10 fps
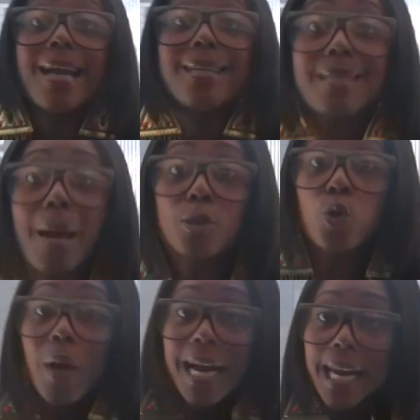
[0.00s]
and stop
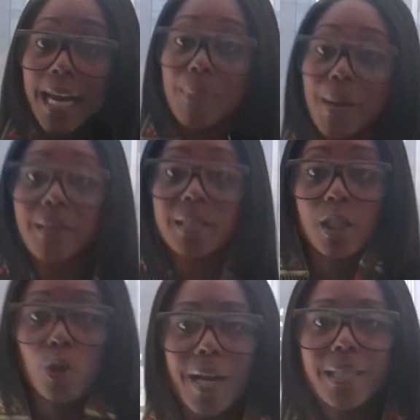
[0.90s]
tweeting about the
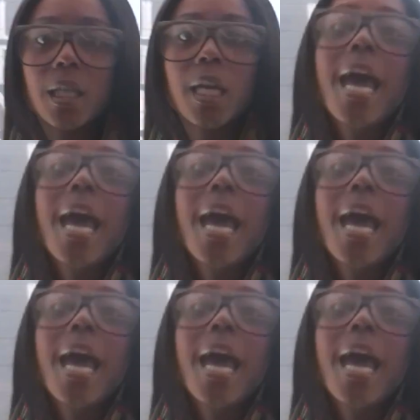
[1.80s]
situation